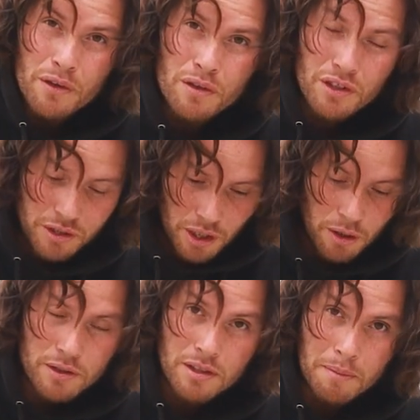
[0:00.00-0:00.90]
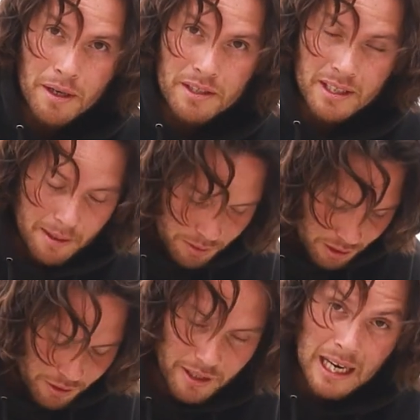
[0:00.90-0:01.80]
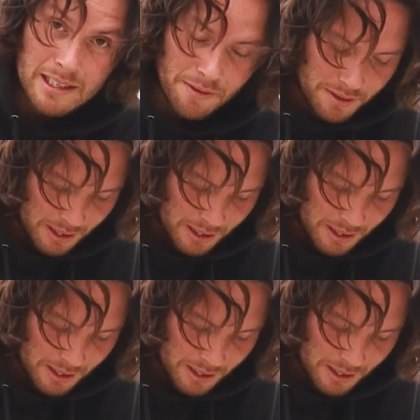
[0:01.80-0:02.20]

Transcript: use your toes too much, and I'm sure you guys have